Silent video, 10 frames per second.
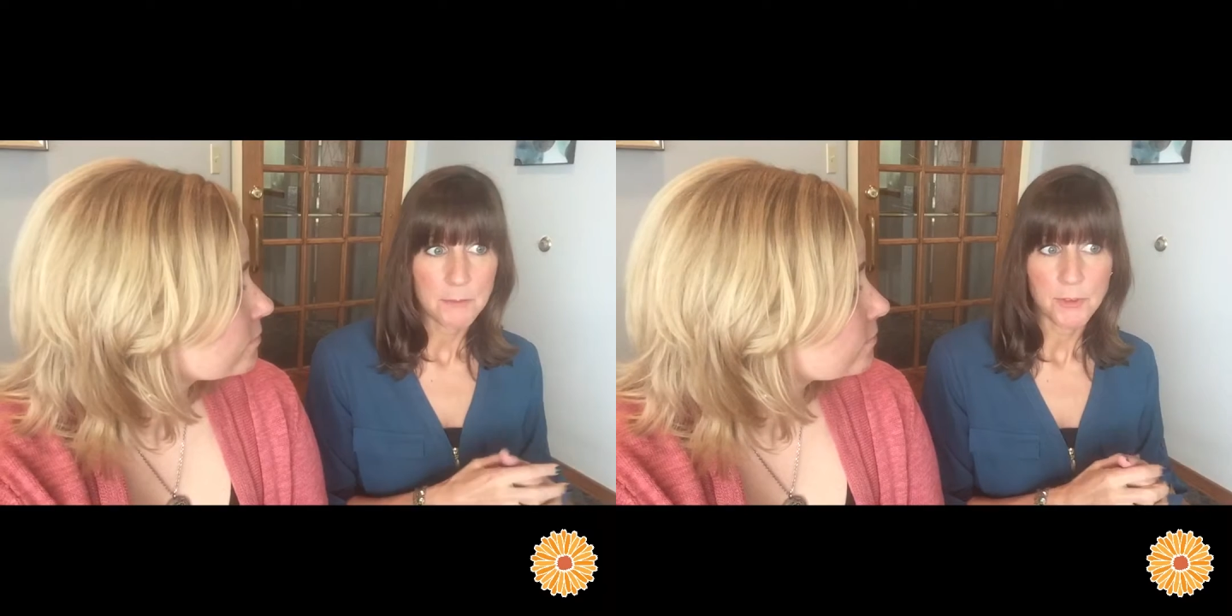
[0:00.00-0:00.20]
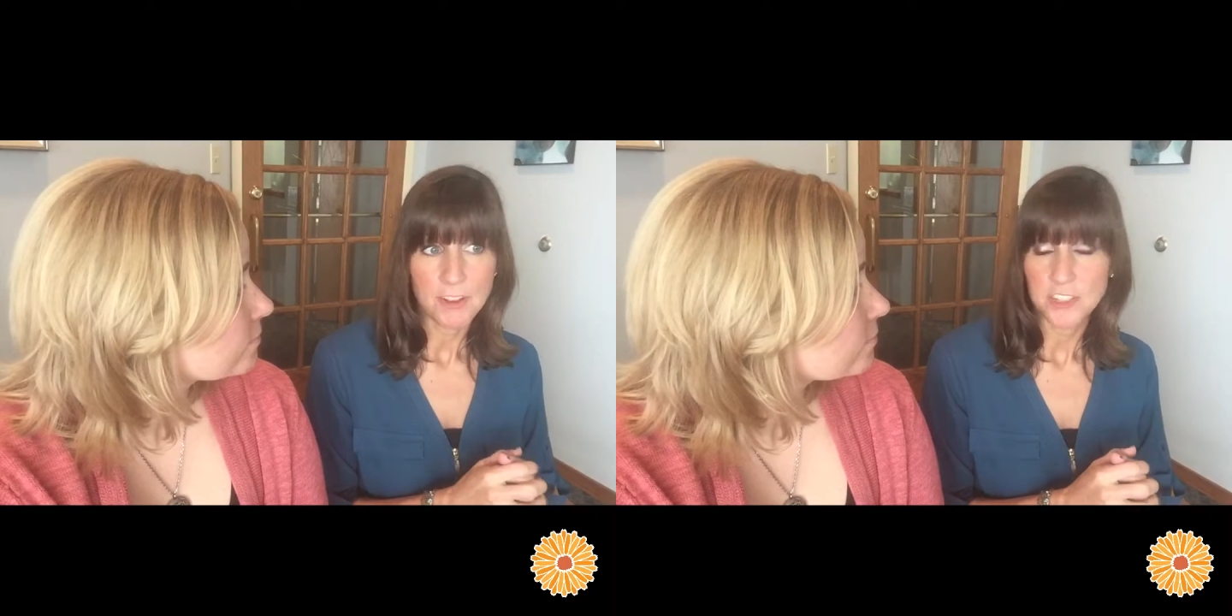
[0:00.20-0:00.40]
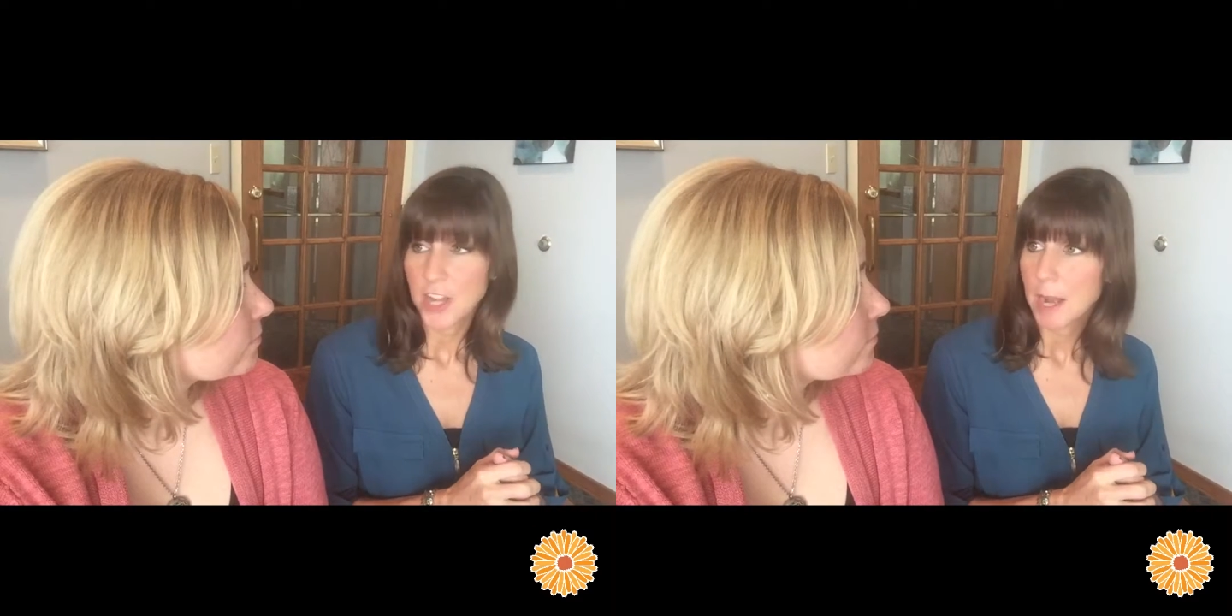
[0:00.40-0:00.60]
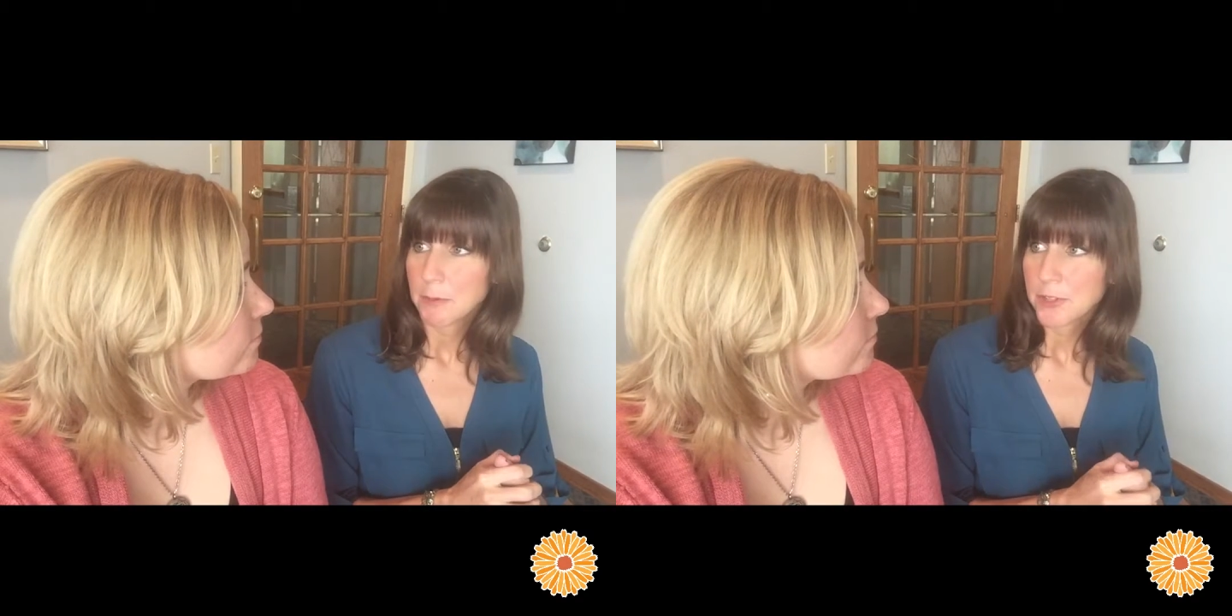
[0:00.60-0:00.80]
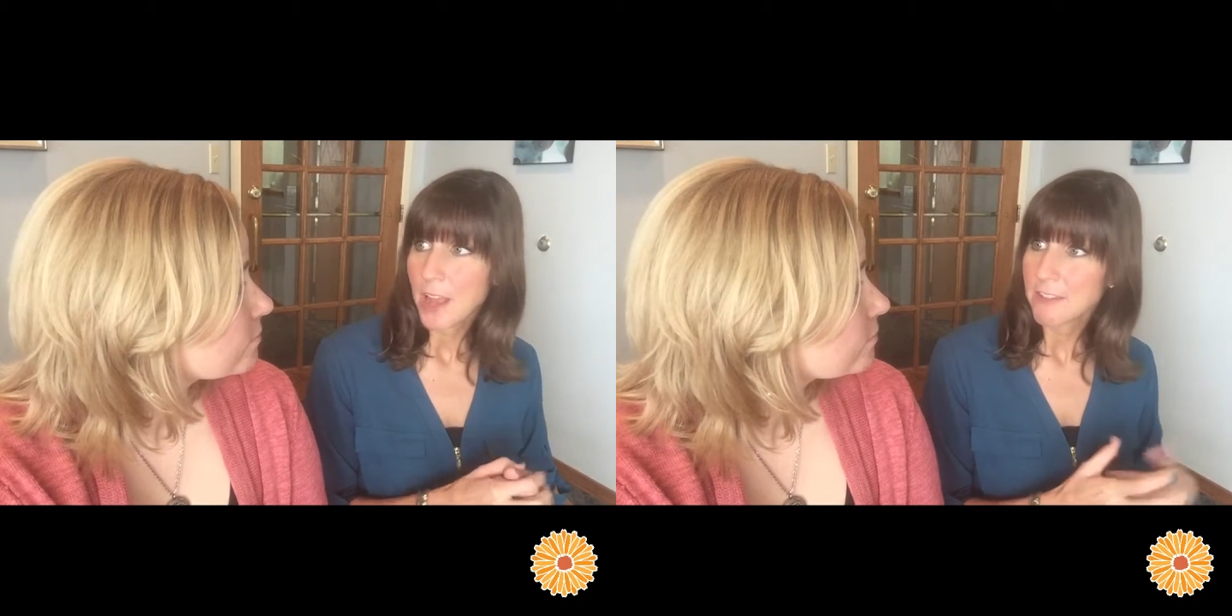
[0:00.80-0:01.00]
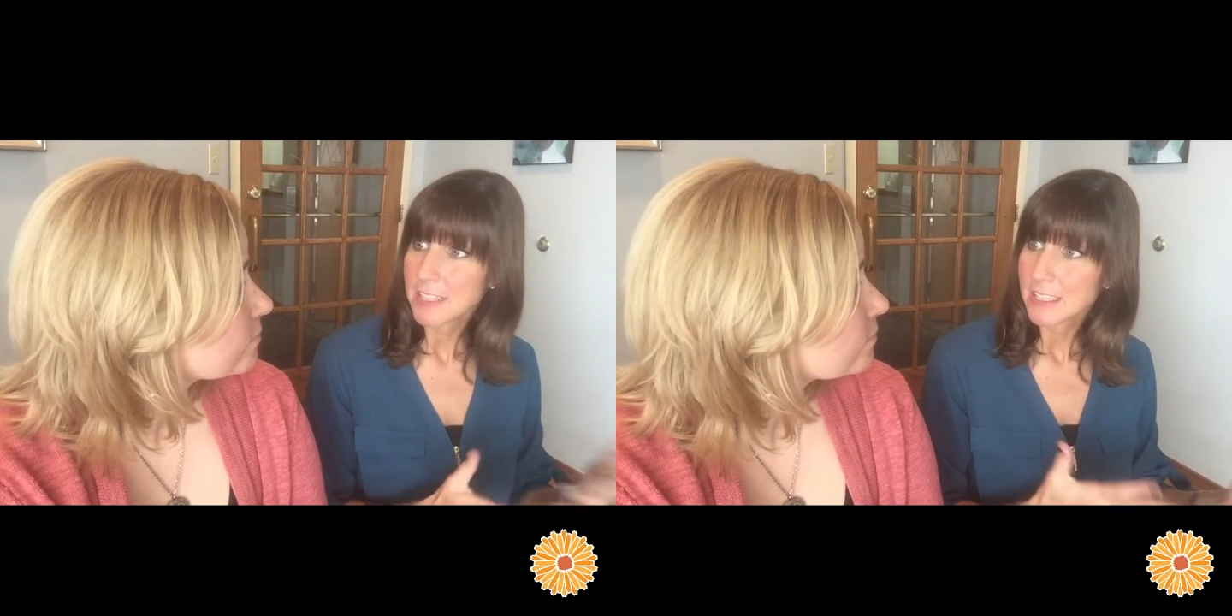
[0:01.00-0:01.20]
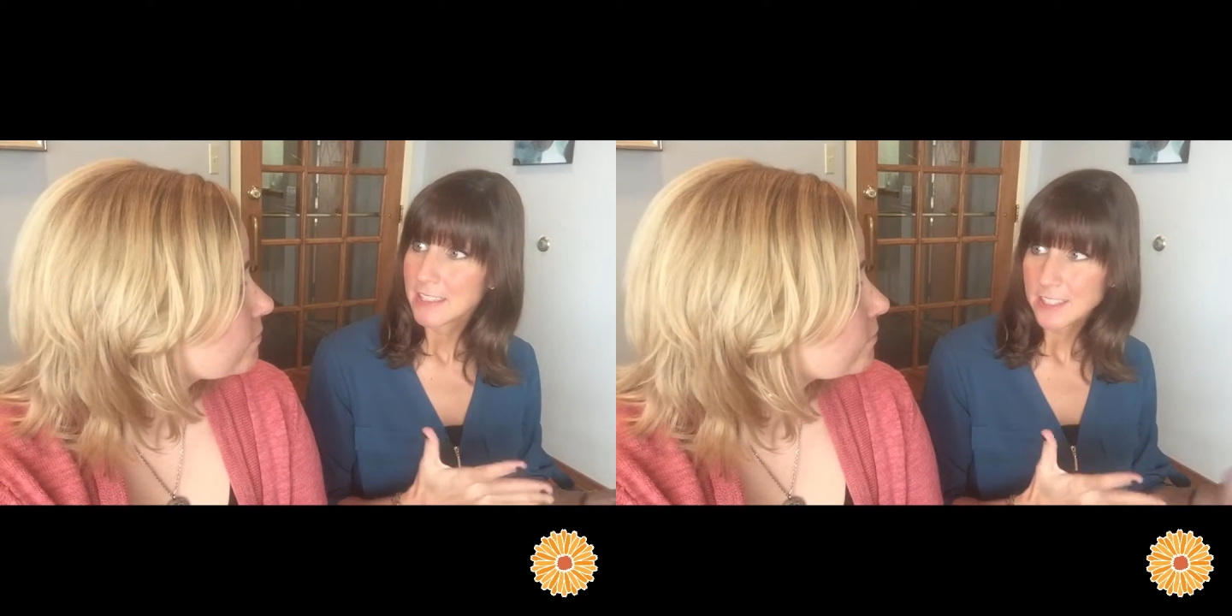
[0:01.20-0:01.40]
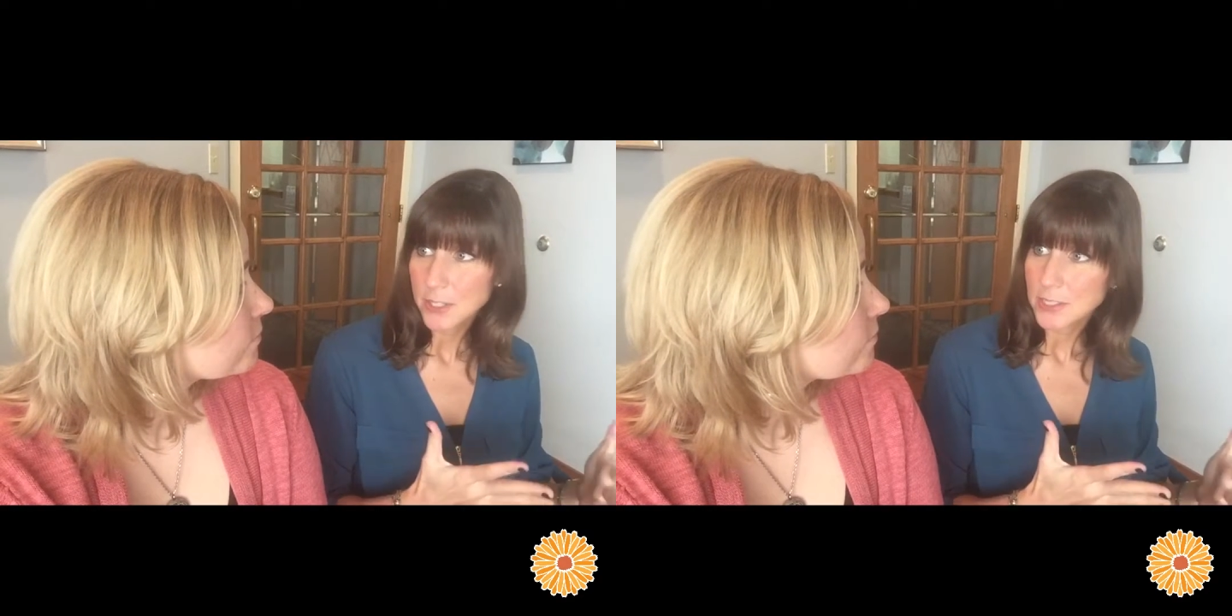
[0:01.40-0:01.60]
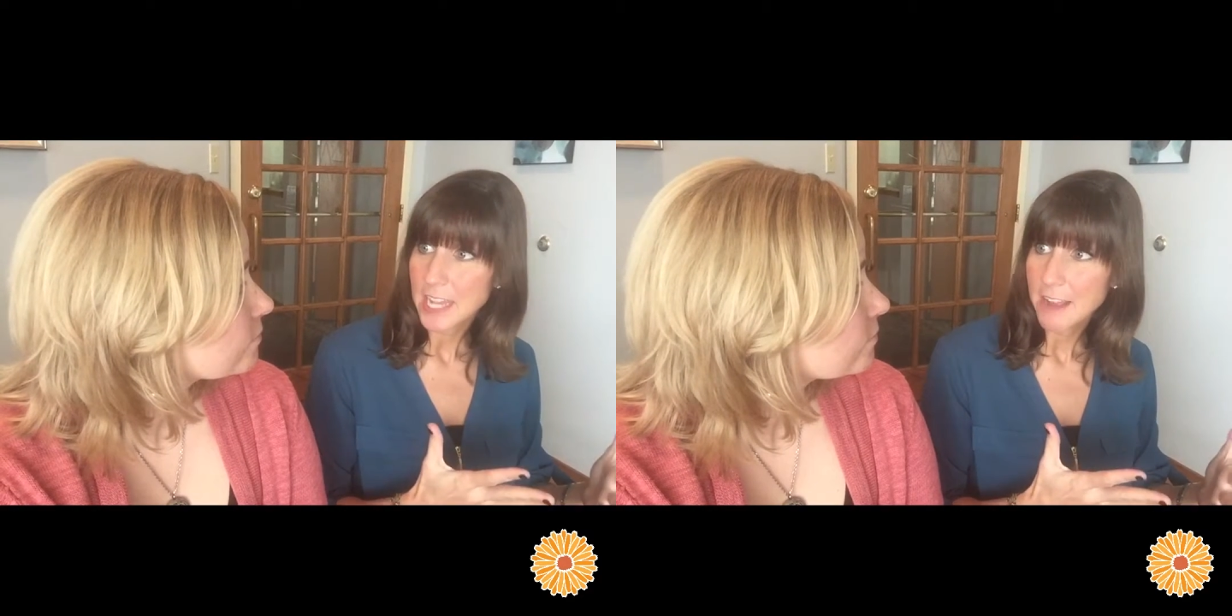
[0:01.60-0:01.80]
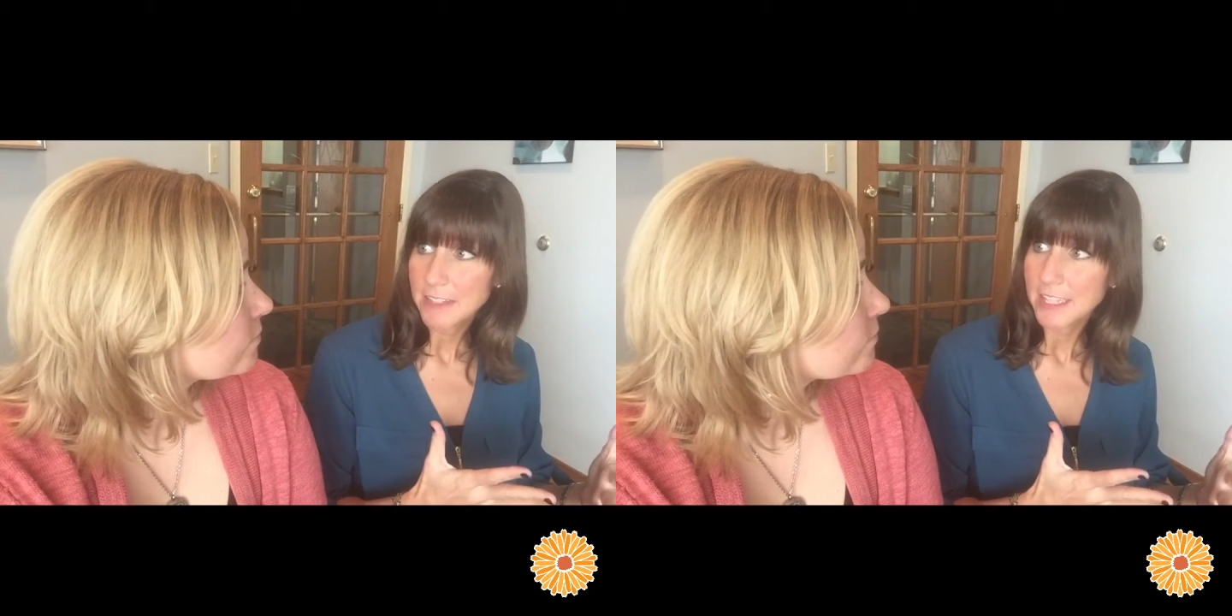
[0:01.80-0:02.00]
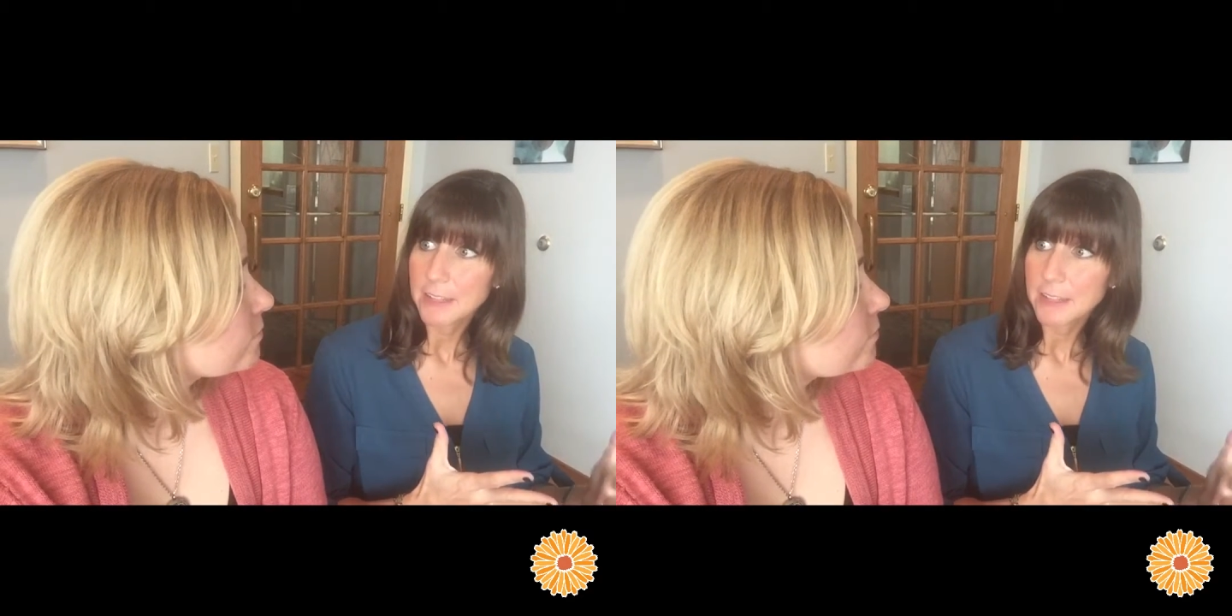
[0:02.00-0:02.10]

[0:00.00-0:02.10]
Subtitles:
you had a job or did heavy